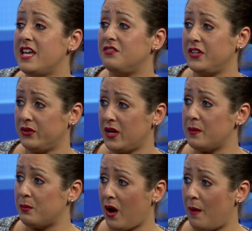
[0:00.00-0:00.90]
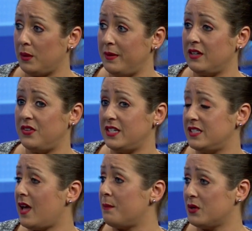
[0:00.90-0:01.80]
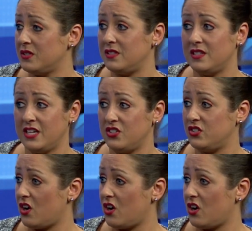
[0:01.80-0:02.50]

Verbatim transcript: figure out the problem, and if it is that person and they just